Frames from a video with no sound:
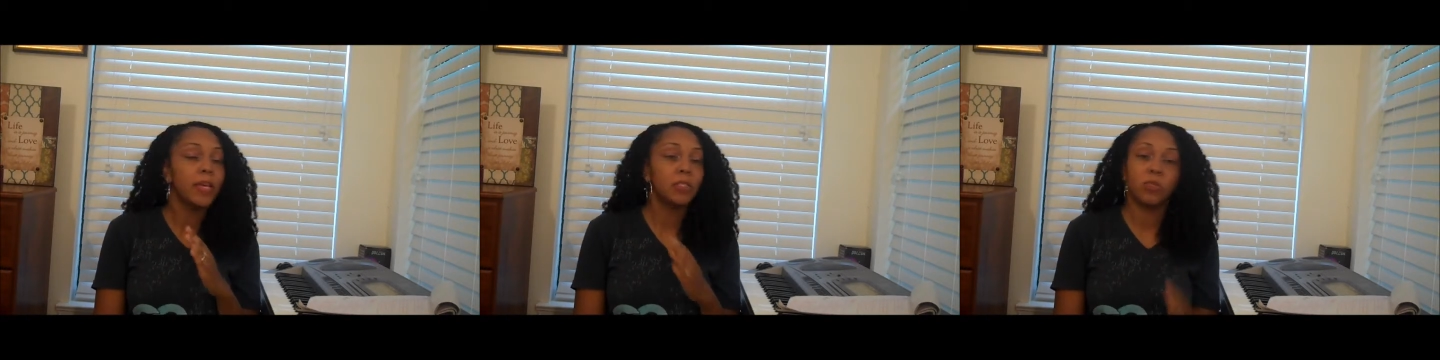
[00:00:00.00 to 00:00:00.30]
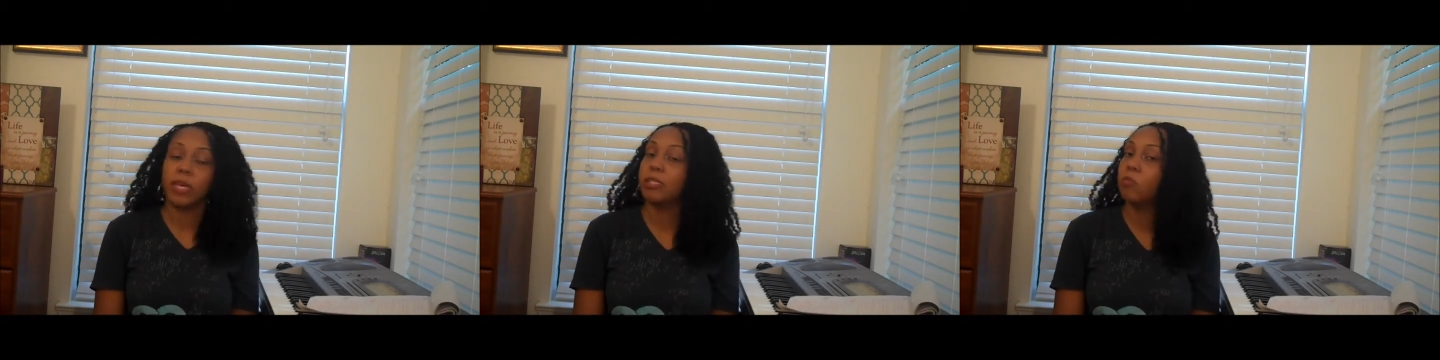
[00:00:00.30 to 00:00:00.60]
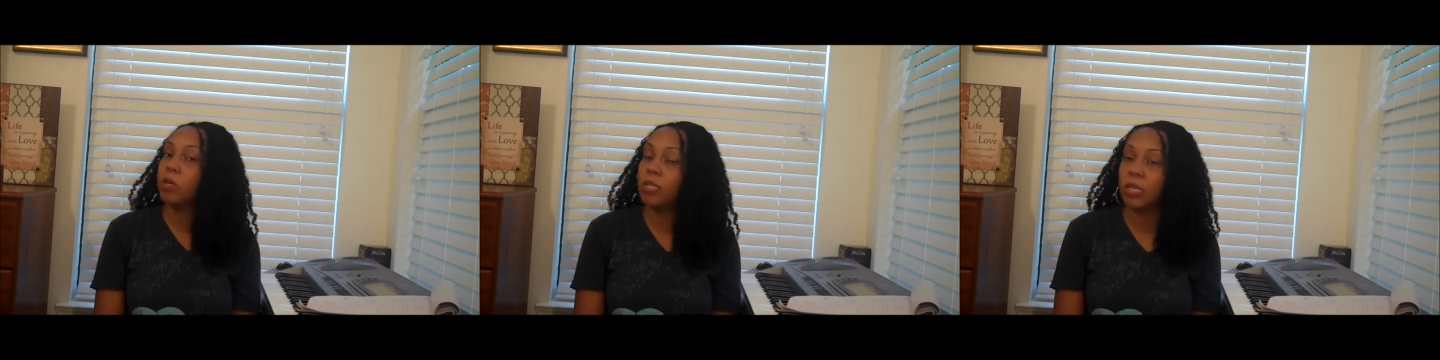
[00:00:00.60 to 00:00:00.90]
So that's
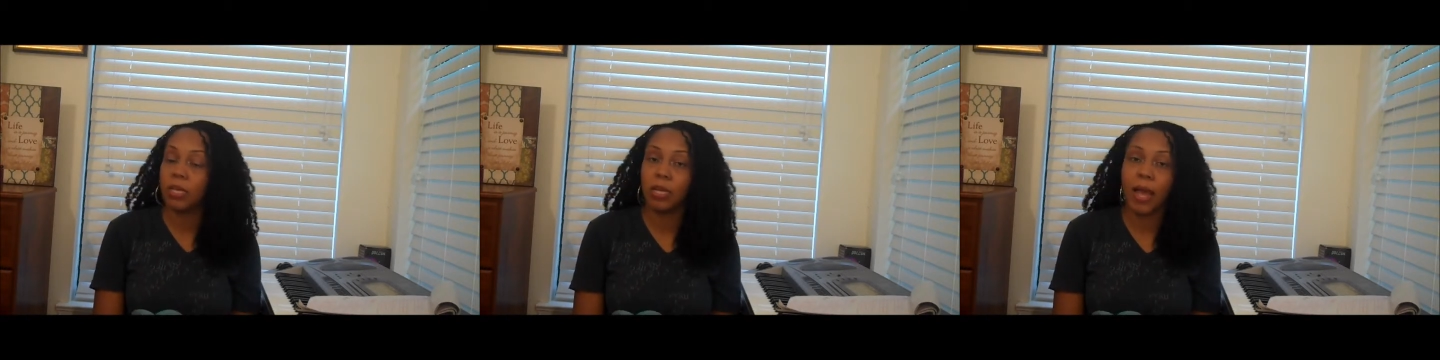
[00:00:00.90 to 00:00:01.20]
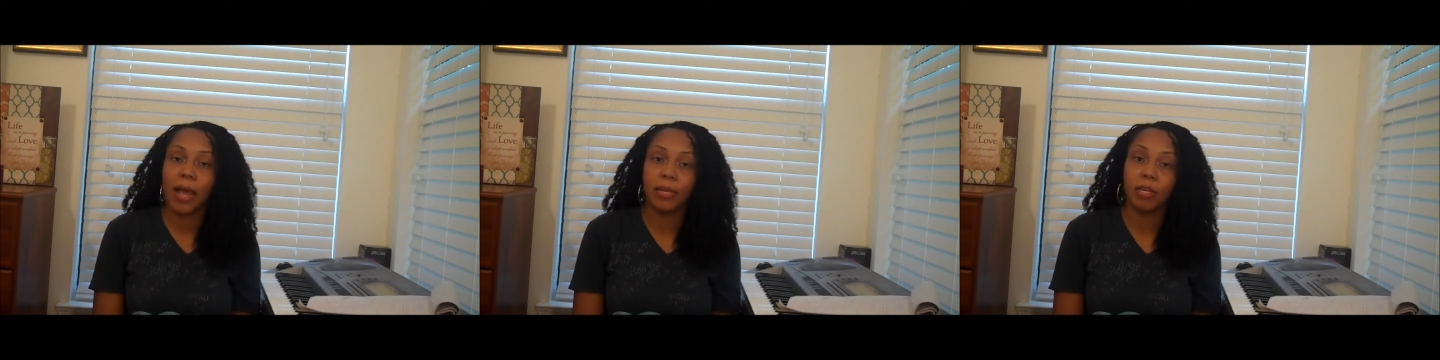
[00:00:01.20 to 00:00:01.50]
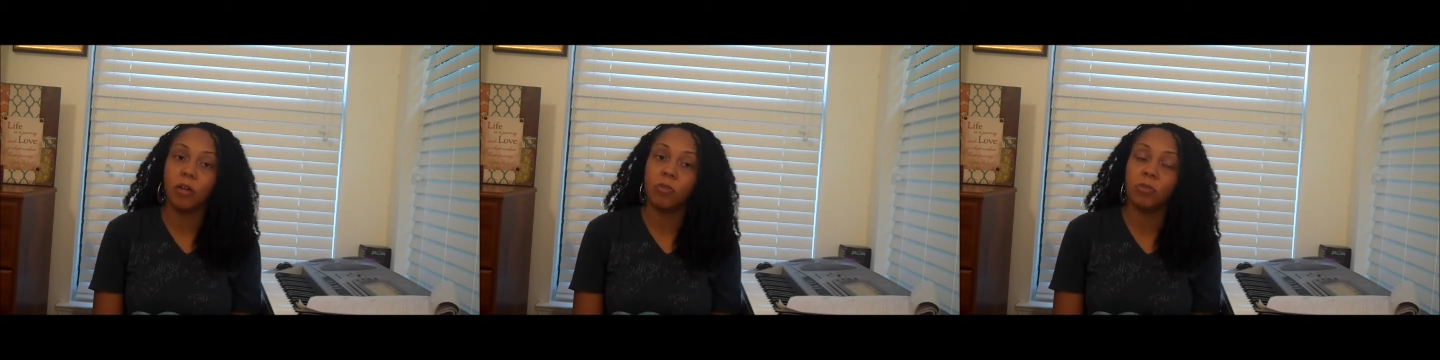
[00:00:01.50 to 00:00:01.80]
one thing I
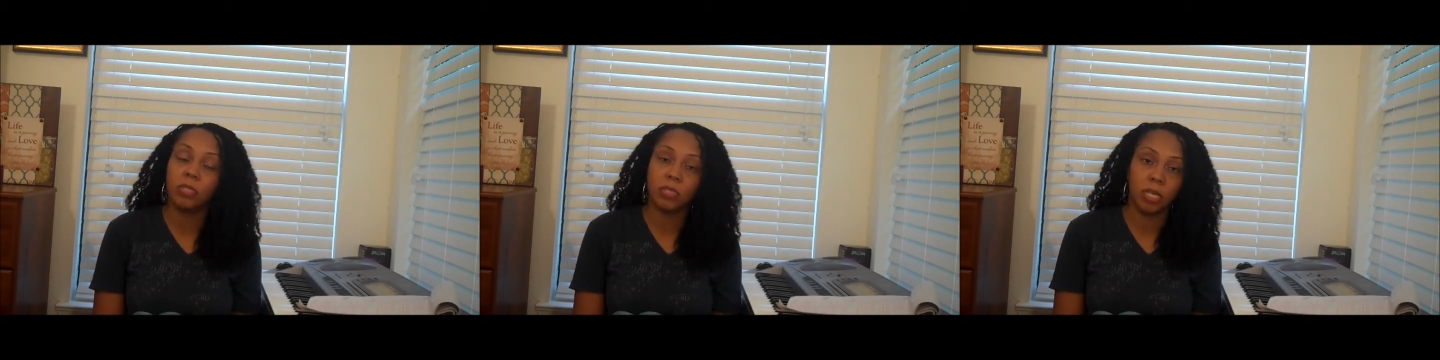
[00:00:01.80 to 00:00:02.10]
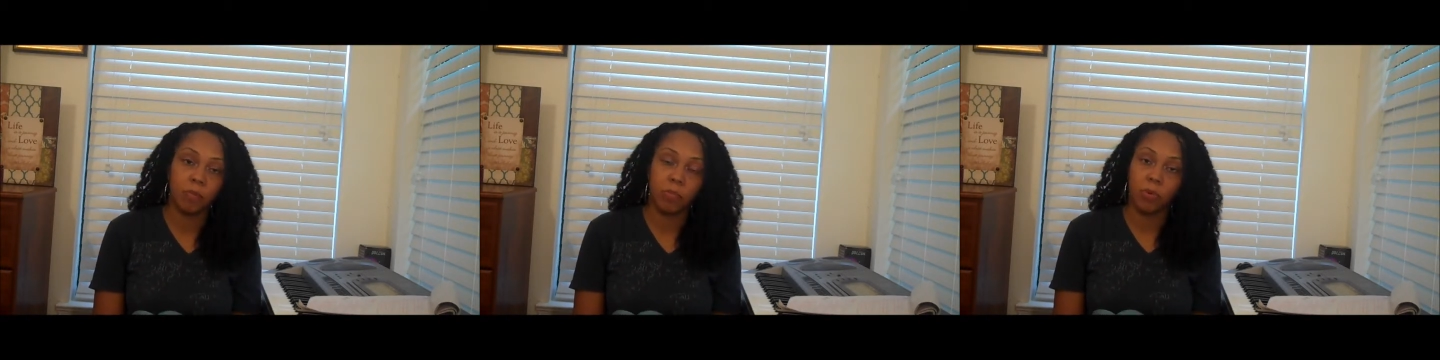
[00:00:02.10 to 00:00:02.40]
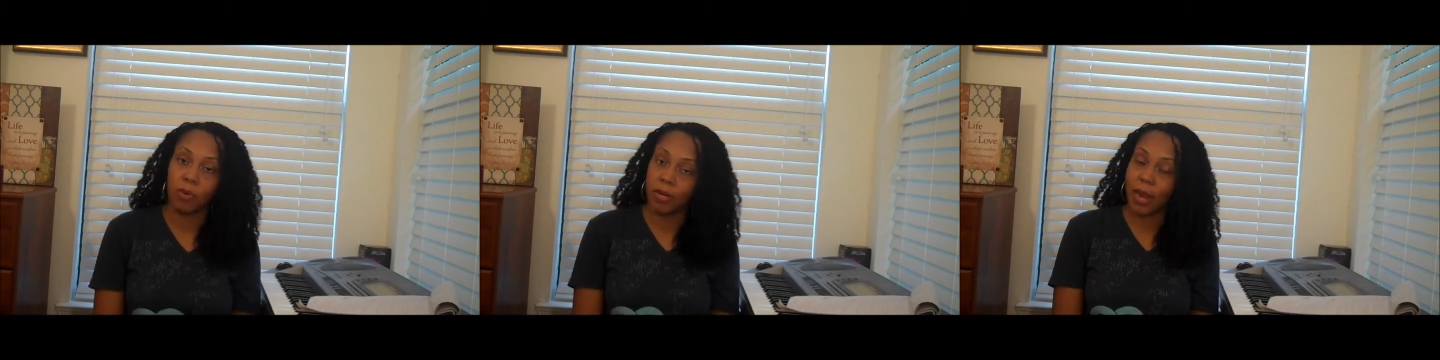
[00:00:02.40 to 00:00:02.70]
don't skimp
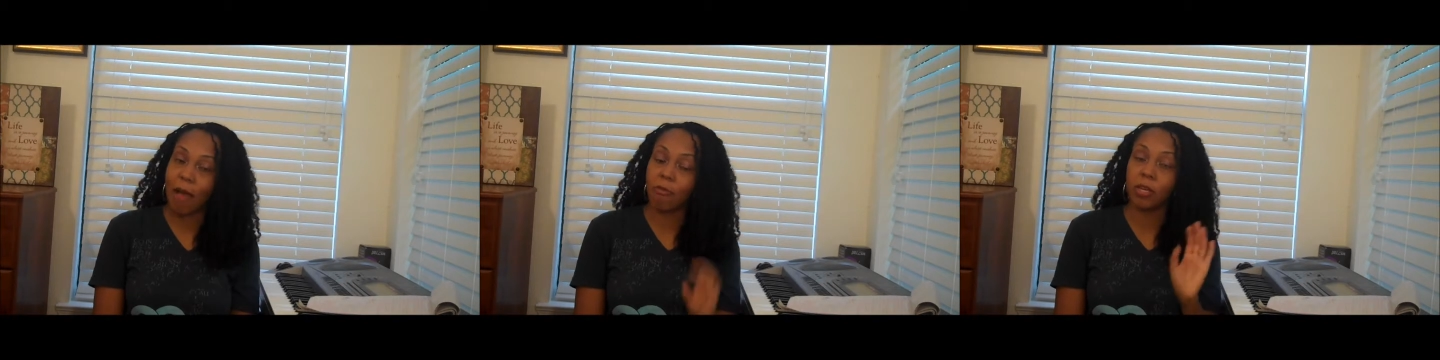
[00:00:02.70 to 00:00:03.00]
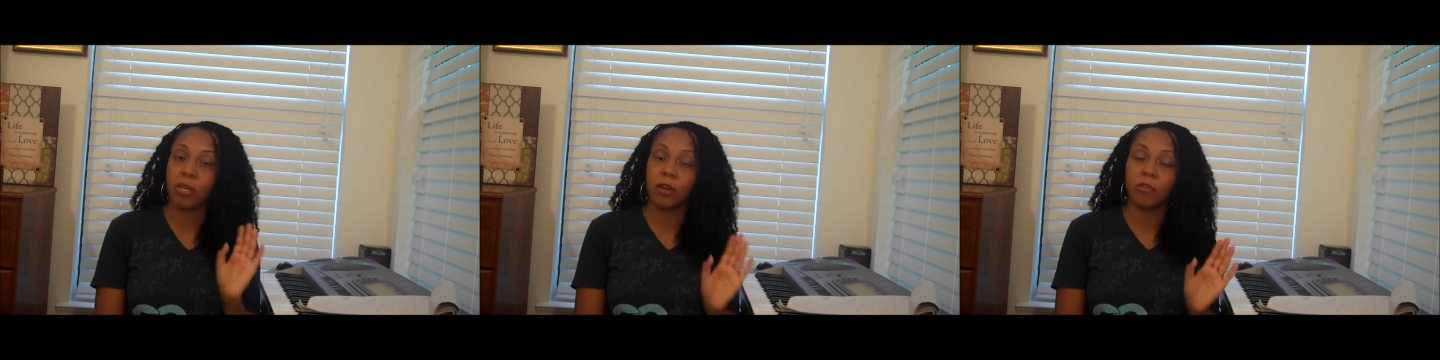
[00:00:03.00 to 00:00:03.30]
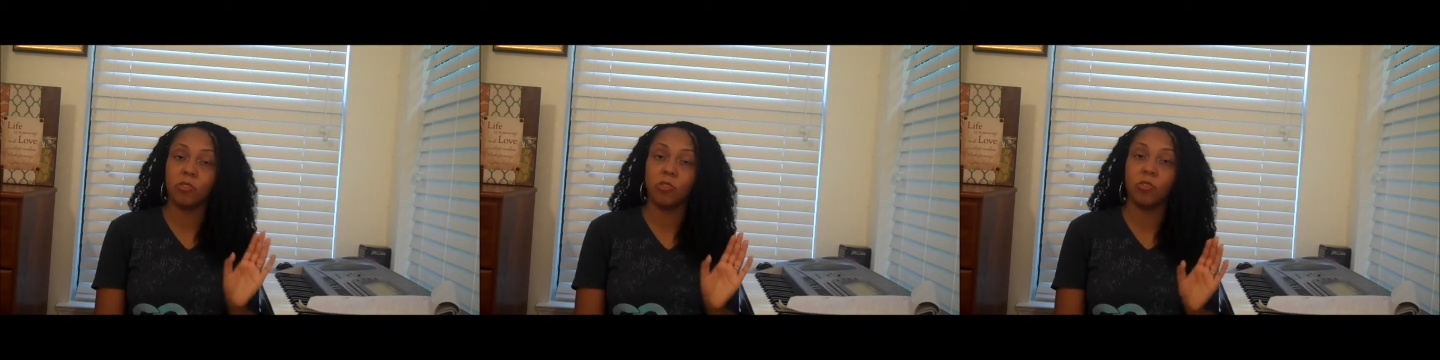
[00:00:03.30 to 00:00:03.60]
on, and I would
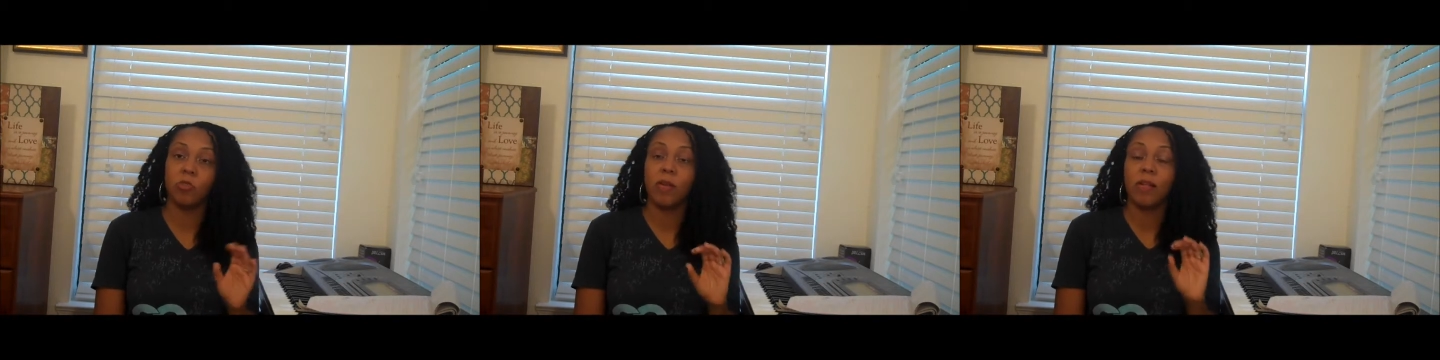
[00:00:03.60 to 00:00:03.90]
encourage you